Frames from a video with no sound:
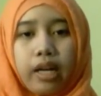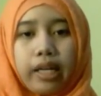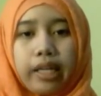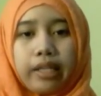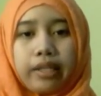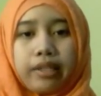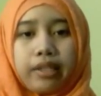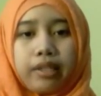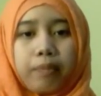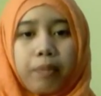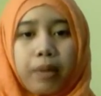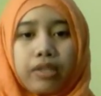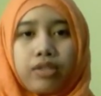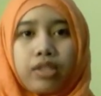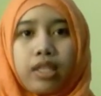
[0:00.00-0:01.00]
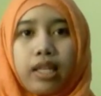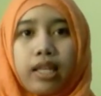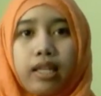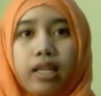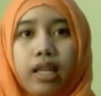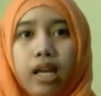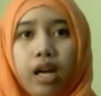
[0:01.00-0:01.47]
in part
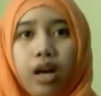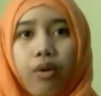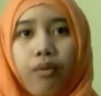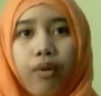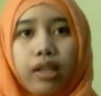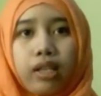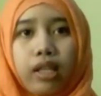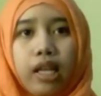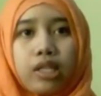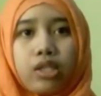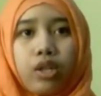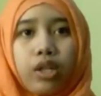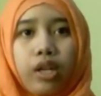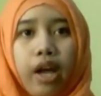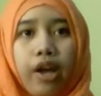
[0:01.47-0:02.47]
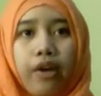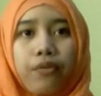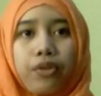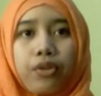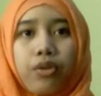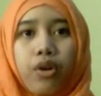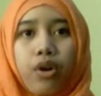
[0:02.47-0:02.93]
C. What lesson
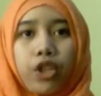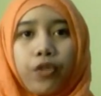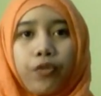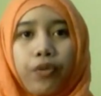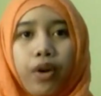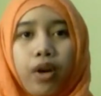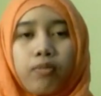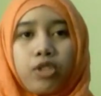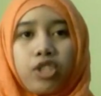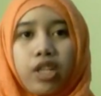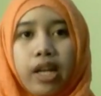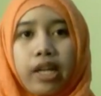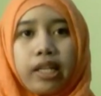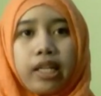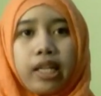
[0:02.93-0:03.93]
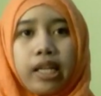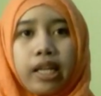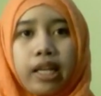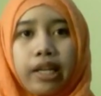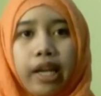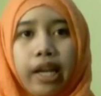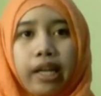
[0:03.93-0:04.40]
have you got from
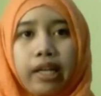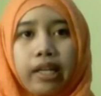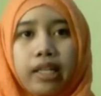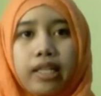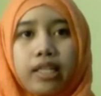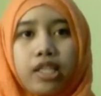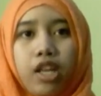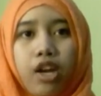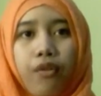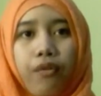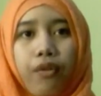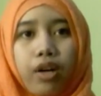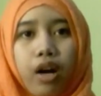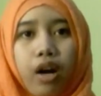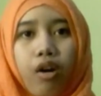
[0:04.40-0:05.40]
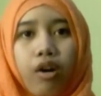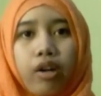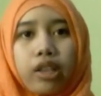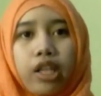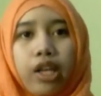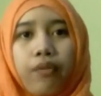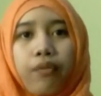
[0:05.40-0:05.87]
studying English for
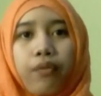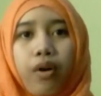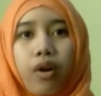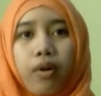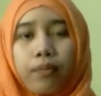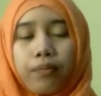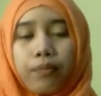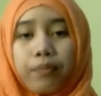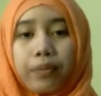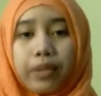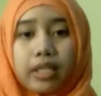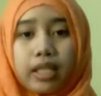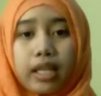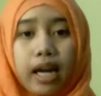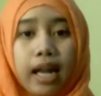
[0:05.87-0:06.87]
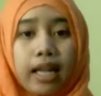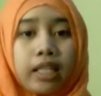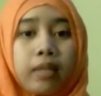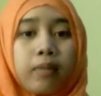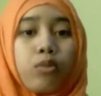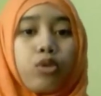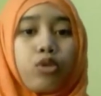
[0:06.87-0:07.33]
accounting from Mr.
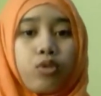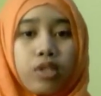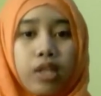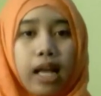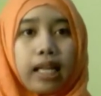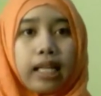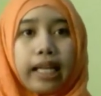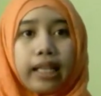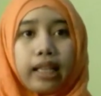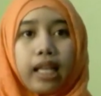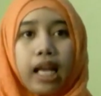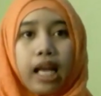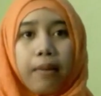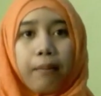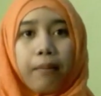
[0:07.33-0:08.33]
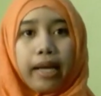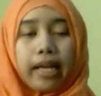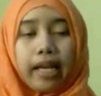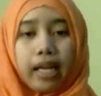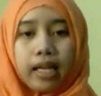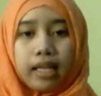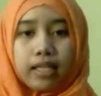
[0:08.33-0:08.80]
Adi Mursalin, my
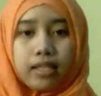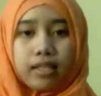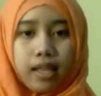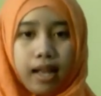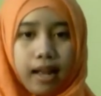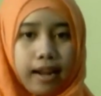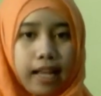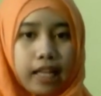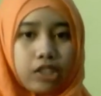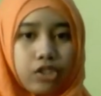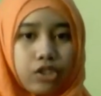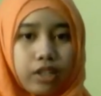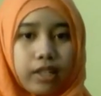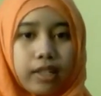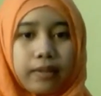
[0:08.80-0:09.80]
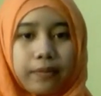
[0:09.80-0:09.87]
English lecturer?